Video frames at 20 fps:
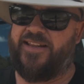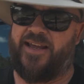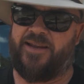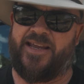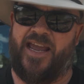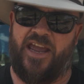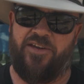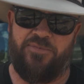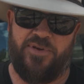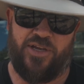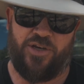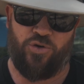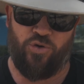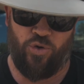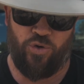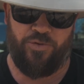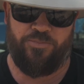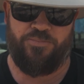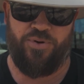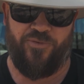that gave me a
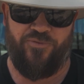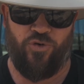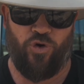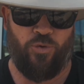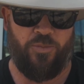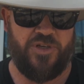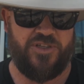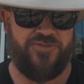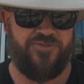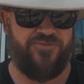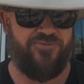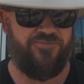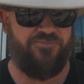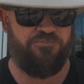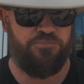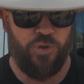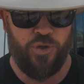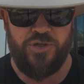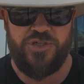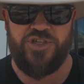good performance
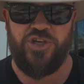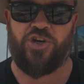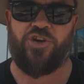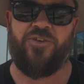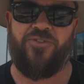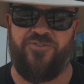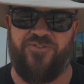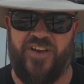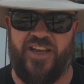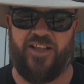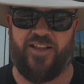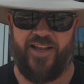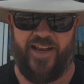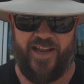boost. You could feel